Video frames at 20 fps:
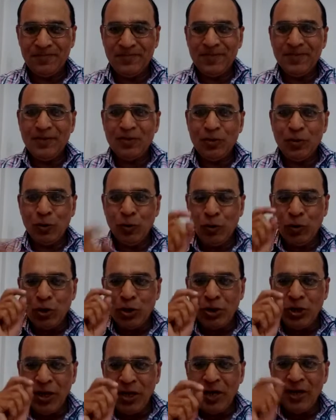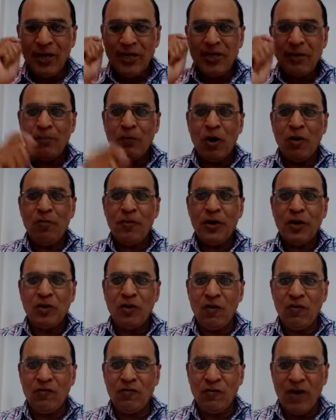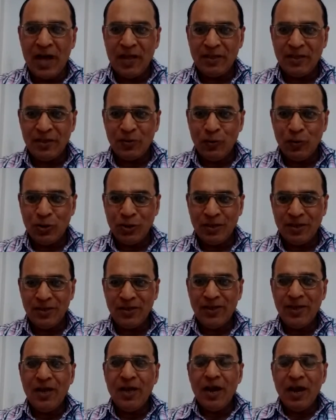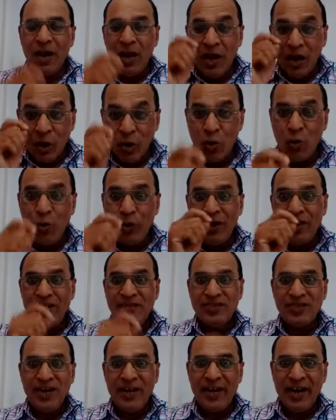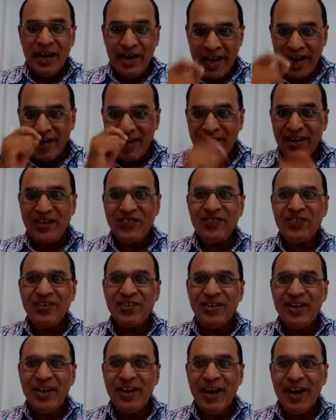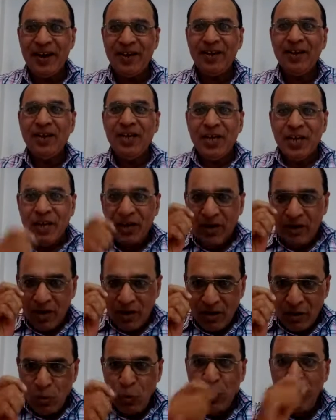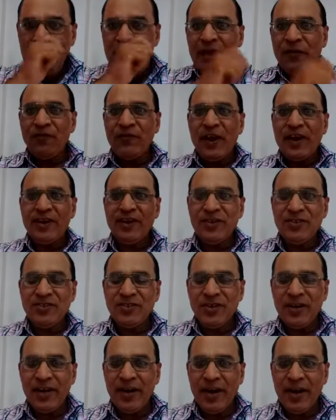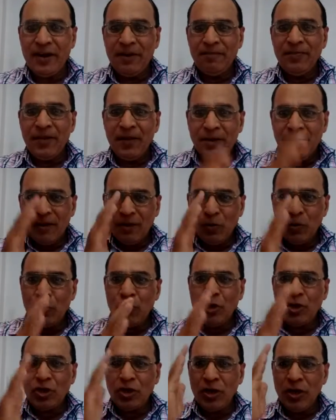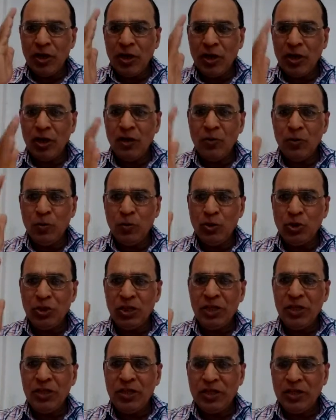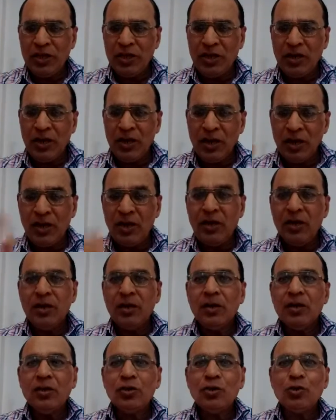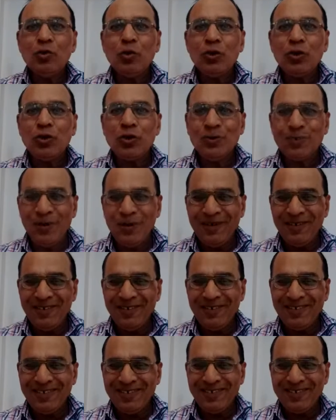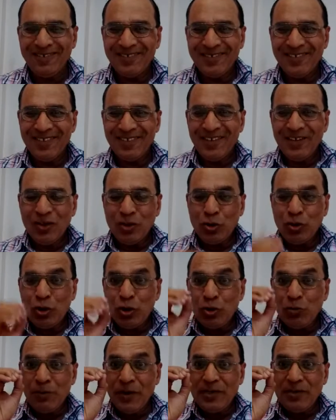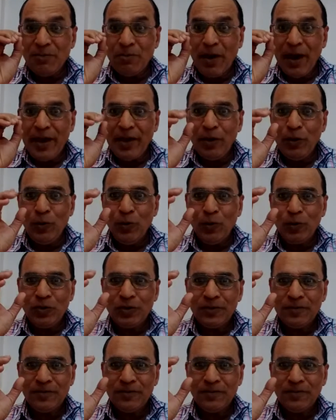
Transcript: So Ruksha is a property of Vata Dosha. Laghu is needed, lightness is needed, cooling effect is needed. Ruksha, Laghu, Shita, Khara, Sukshma. Sukshma is a minute.